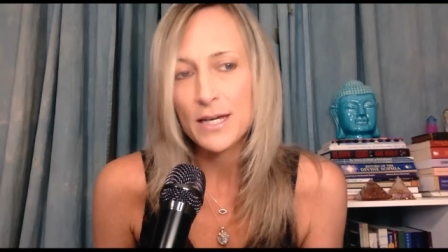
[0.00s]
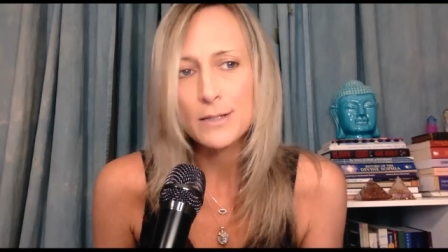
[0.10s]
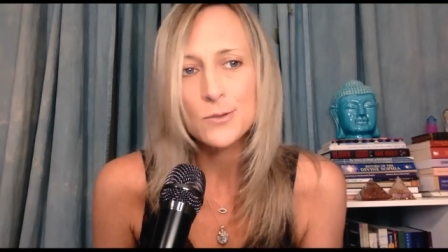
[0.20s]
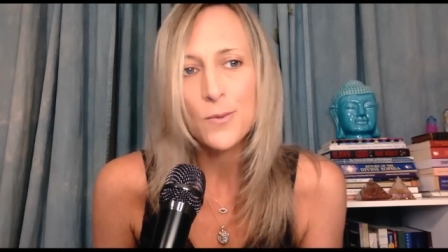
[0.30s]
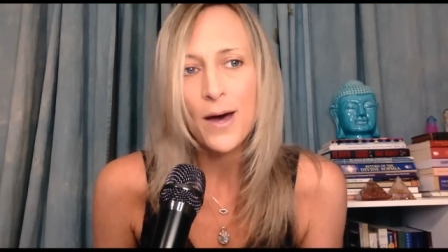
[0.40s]

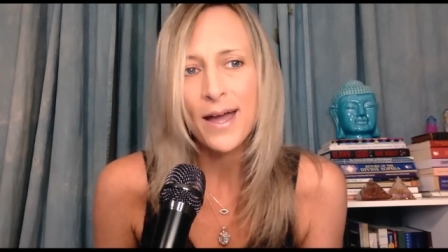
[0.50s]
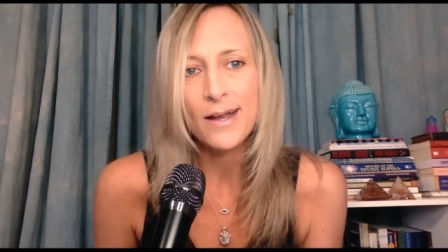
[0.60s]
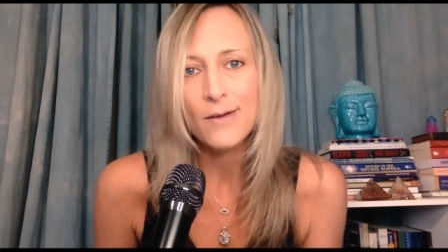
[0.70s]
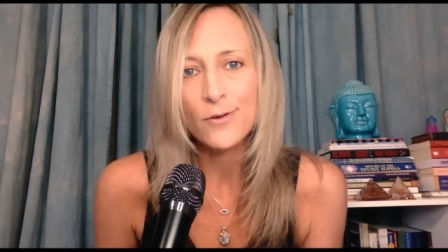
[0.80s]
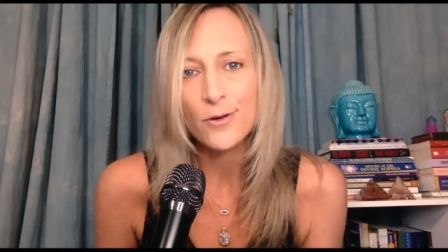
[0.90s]
hence why I
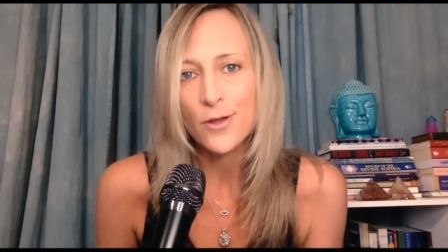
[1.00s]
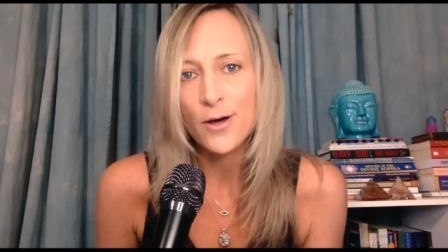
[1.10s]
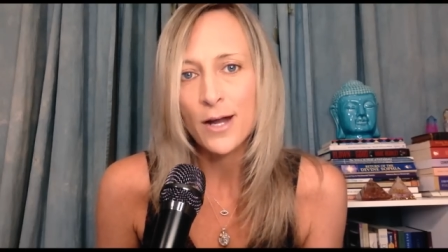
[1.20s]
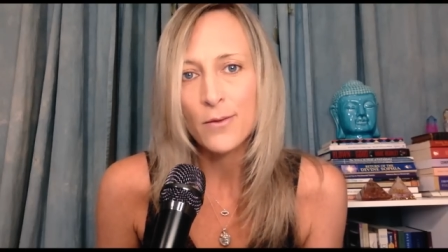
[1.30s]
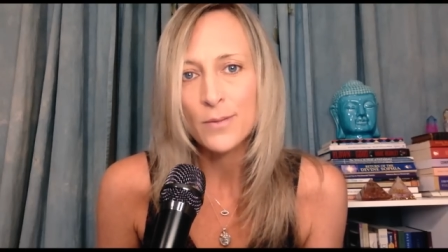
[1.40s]
never
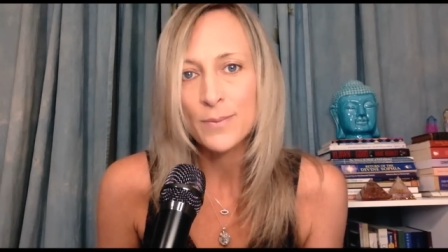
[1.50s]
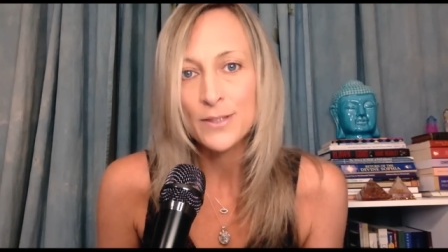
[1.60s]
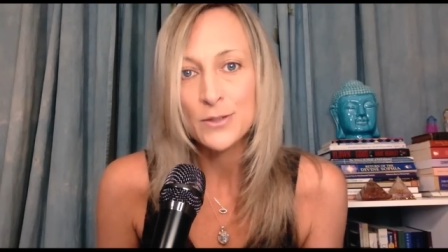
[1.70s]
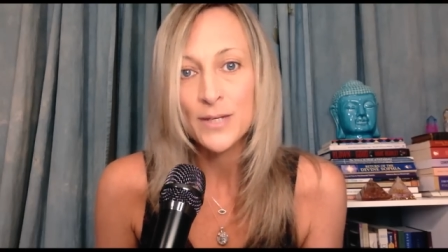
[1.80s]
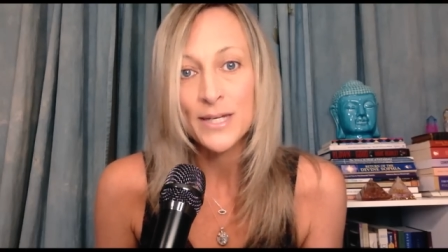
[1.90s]
thought I would be
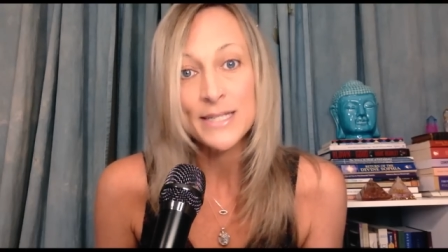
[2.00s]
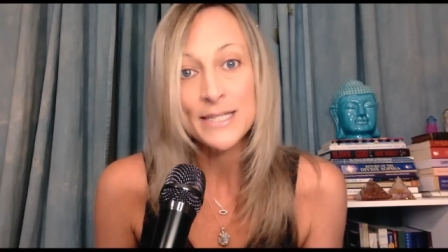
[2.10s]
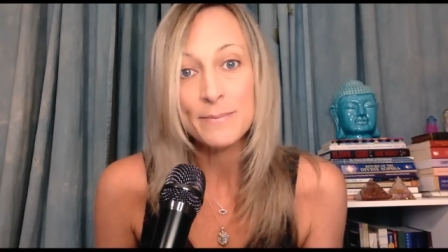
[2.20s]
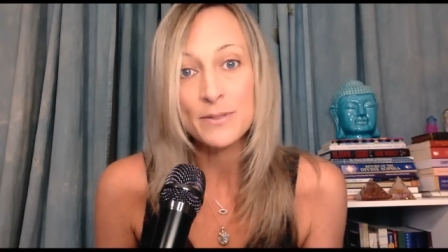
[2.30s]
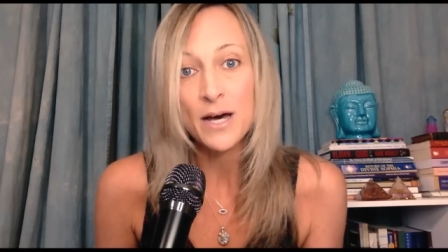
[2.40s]
doing a
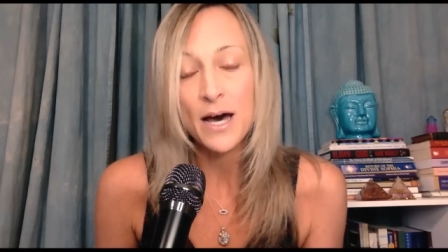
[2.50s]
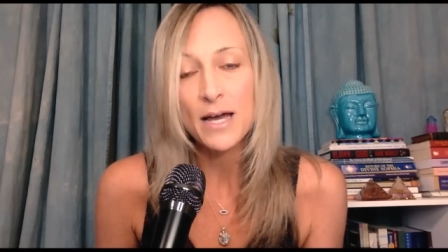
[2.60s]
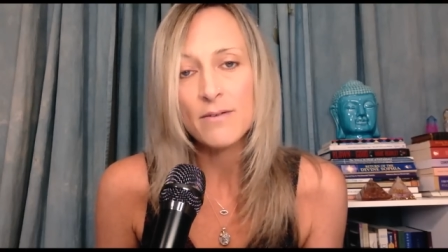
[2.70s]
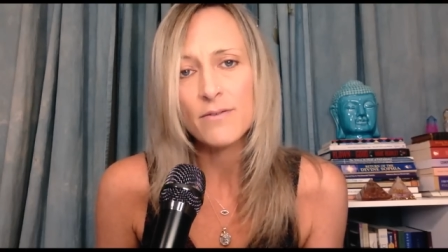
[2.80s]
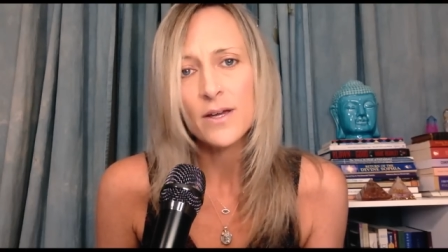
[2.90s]
deep
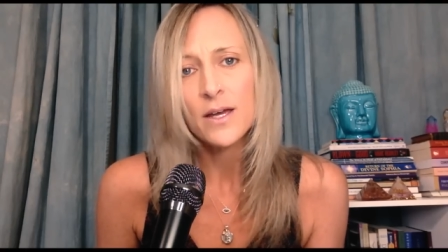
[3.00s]
dive.